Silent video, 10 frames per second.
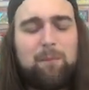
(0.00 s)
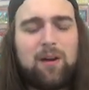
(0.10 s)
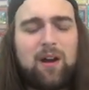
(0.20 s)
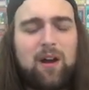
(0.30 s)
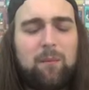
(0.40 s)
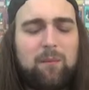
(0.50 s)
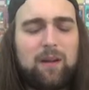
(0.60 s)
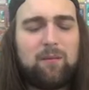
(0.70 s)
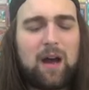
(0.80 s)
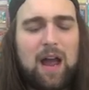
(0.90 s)
But um,
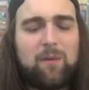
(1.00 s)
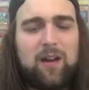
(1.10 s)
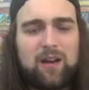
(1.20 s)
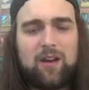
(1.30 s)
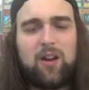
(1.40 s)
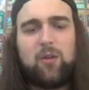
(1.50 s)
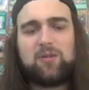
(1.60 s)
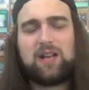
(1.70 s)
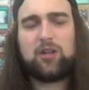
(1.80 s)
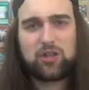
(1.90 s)
and I have like you know
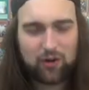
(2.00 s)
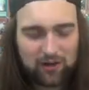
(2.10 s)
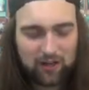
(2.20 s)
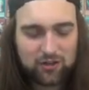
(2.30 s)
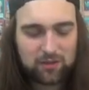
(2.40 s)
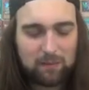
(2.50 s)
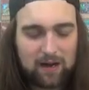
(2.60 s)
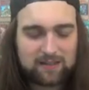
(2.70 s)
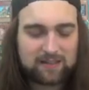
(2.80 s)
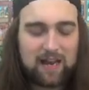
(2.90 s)
those legendary collection boxes.